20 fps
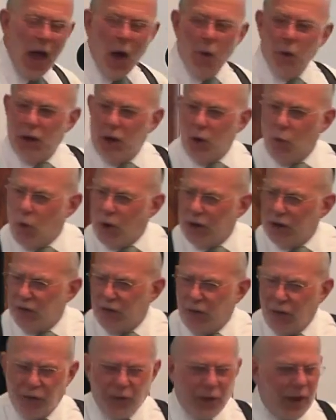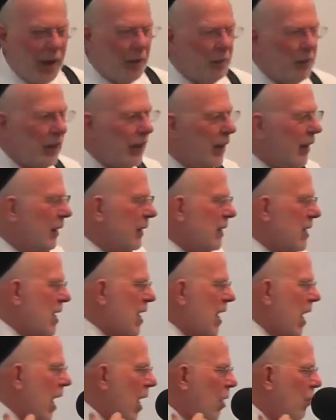and we had a wonderful family
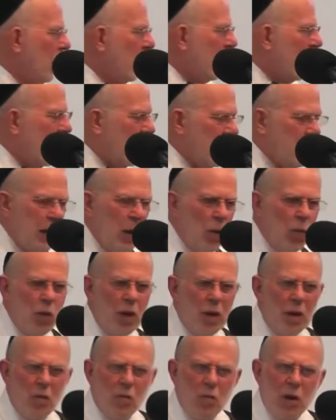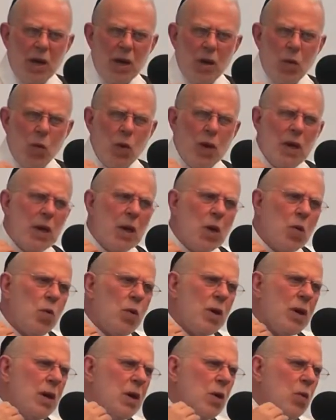and we had we we we
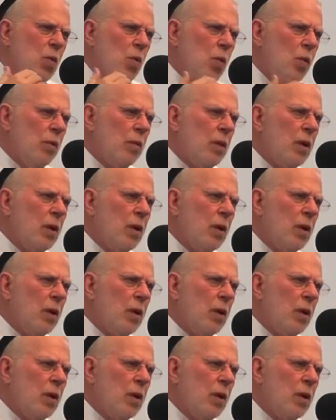we